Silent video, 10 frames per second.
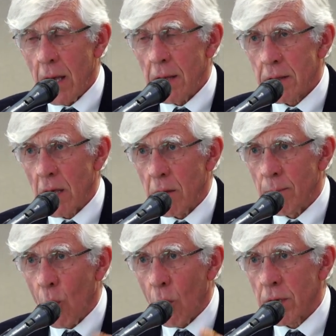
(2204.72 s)
So the
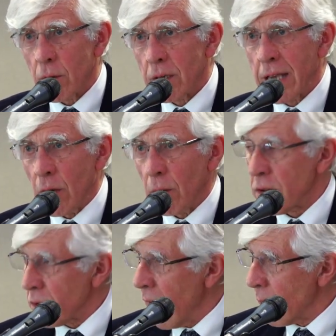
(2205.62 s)
more you can get on
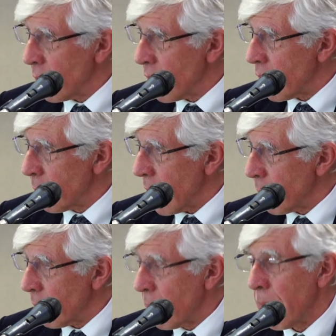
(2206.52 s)
side with these
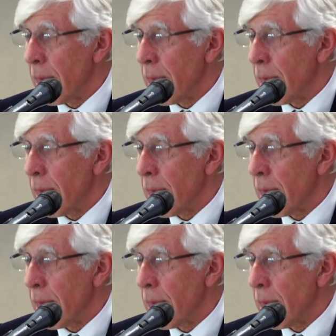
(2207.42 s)
people